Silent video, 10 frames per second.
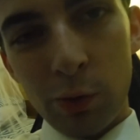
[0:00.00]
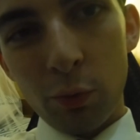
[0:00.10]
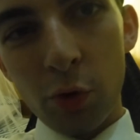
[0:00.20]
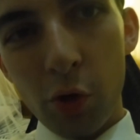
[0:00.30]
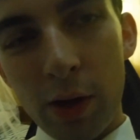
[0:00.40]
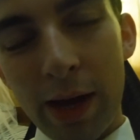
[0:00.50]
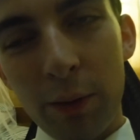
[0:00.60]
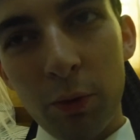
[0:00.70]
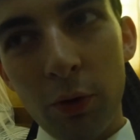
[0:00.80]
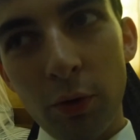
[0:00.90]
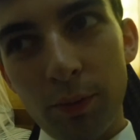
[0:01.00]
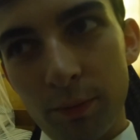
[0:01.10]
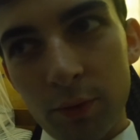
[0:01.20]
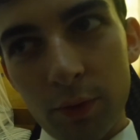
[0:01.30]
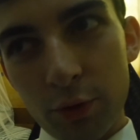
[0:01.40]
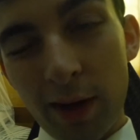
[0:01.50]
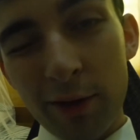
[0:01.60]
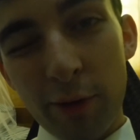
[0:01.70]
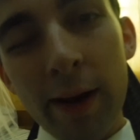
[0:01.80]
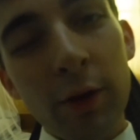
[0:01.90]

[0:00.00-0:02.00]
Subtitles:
Well, I will try to write a